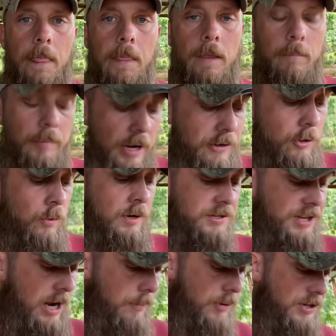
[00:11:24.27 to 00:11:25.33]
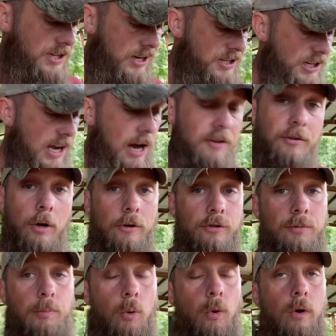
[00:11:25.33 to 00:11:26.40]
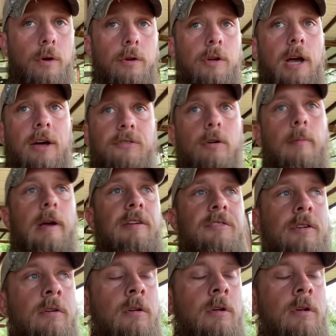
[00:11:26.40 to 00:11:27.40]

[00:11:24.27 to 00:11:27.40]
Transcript: but I do want to say I appreciate you guys and all your support. You guys are amazing.